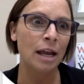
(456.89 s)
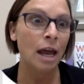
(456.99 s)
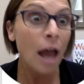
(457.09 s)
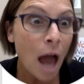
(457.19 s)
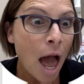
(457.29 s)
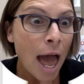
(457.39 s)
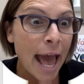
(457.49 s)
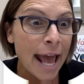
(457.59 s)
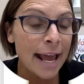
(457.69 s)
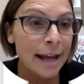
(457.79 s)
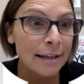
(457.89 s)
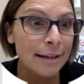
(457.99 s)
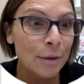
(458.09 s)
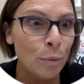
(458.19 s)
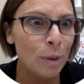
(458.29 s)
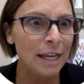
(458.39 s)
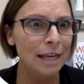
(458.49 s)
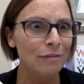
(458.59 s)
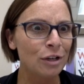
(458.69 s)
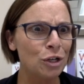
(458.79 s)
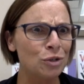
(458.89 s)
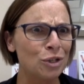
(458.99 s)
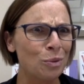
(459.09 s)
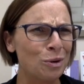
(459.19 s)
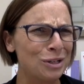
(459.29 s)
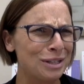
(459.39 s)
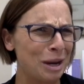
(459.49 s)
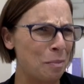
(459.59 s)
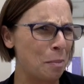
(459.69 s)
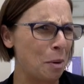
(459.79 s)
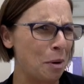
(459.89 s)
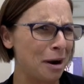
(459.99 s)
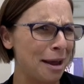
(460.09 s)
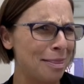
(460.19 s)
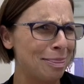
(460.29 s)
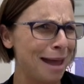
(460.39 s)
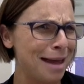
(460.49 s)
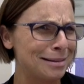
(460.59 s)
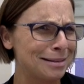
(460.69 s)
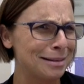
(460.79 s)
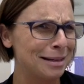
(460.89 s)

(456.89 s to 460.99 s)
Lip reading: and we even used our words like more and less.